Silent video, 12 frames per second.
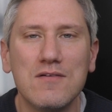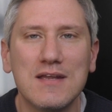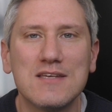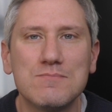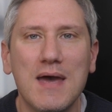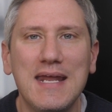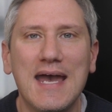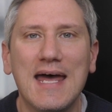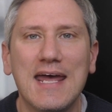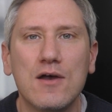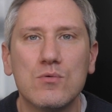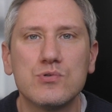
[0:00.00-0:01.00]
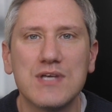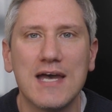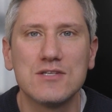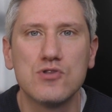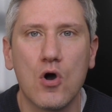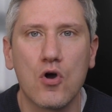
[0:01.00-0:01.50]
don't think there's many out there who will
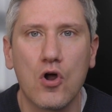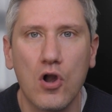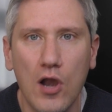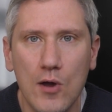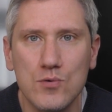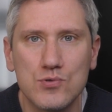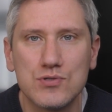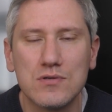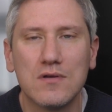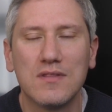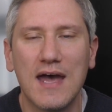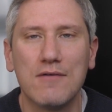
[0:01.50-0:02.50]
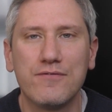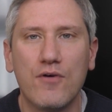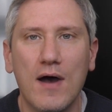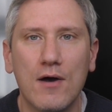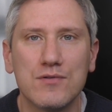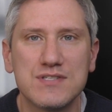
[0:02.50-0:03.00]
say it's not close that
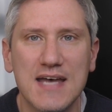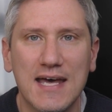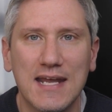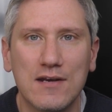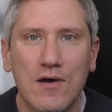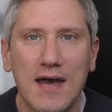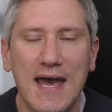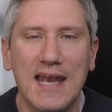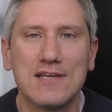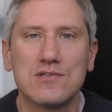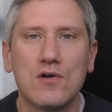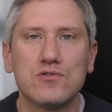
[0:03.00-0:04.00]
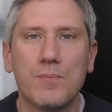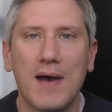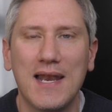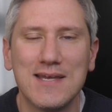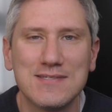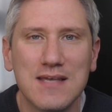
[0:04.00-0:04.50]
fight on Saturday night at Alexandra
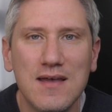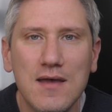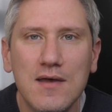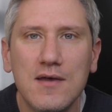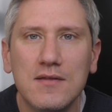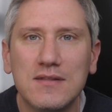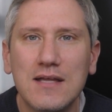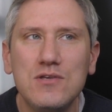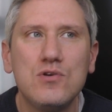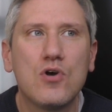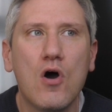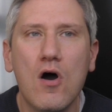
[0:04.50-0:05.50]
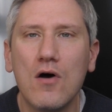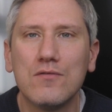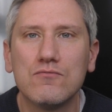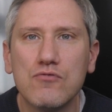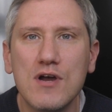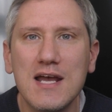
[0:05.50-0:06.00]
Palace, then you
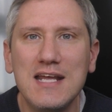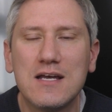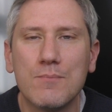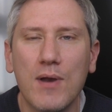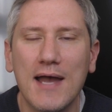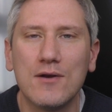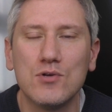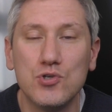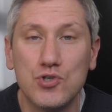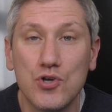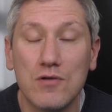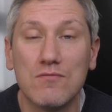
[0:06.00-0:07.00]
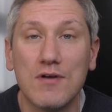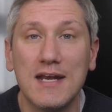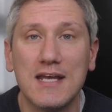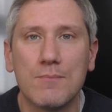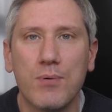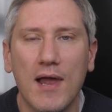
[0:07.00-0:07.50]
can't really complain, or you shouldn't
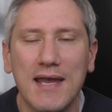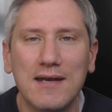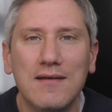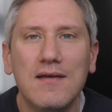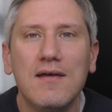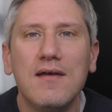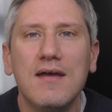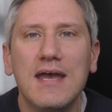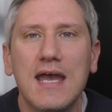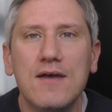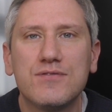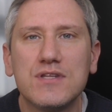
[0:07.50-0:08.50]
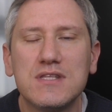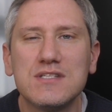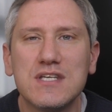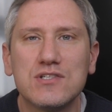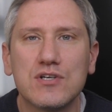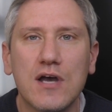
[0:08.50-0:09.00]
really complain, if the
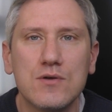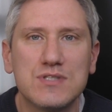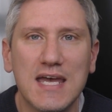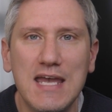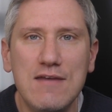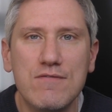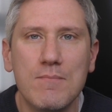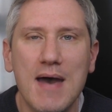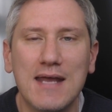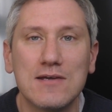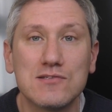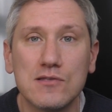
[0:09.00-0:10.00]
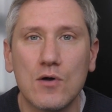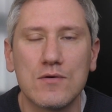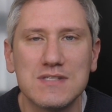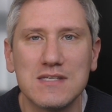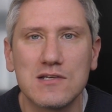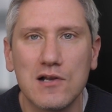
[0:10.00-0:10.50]
decision goes to either man, as long
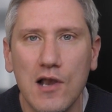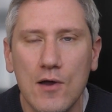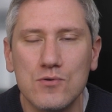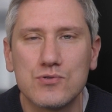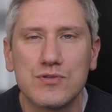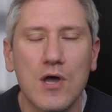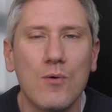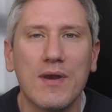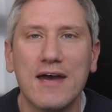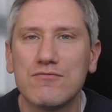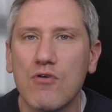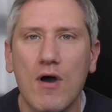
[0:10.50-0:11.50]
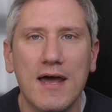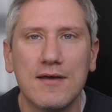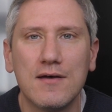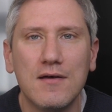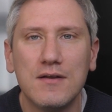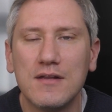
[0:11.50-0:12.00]
as it's close. No one had
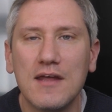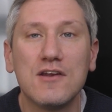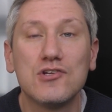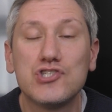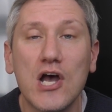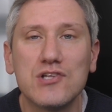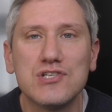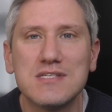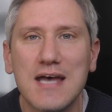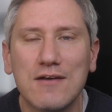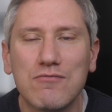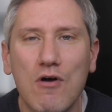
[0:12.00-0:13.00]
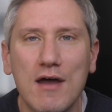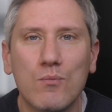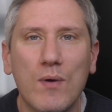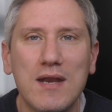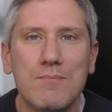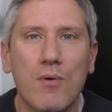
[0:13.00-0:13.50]
Ryder, none of the judges had Ryder
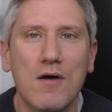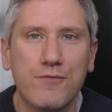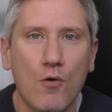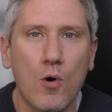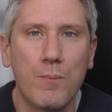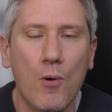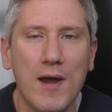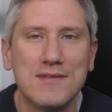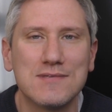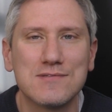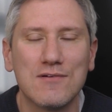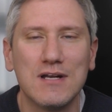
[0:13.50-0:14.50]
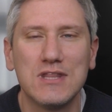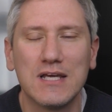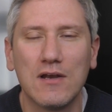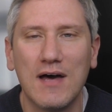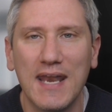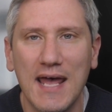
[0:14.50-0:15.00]
winning by 4 points or
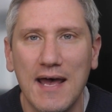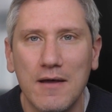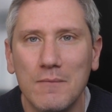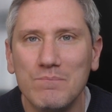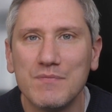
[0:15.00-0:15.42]
anything like that.